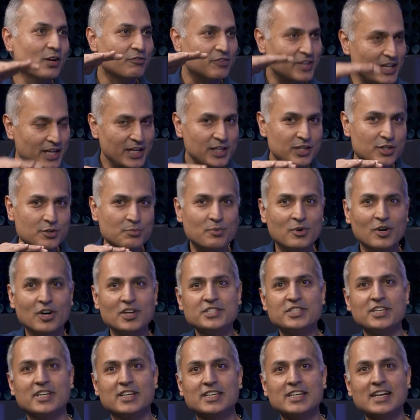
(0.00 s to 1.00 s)
of each
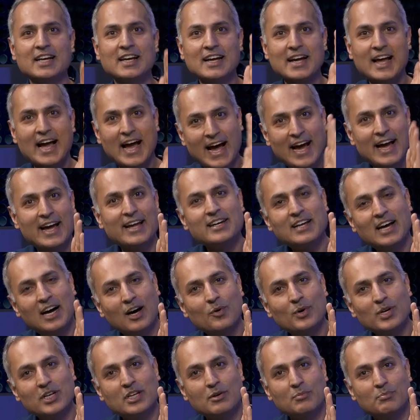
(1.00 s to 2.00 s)
project and
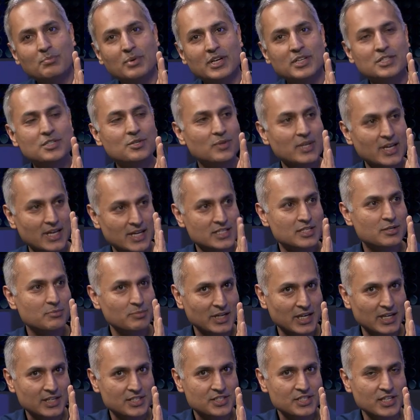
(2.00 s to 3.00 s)
how it compares to the estimated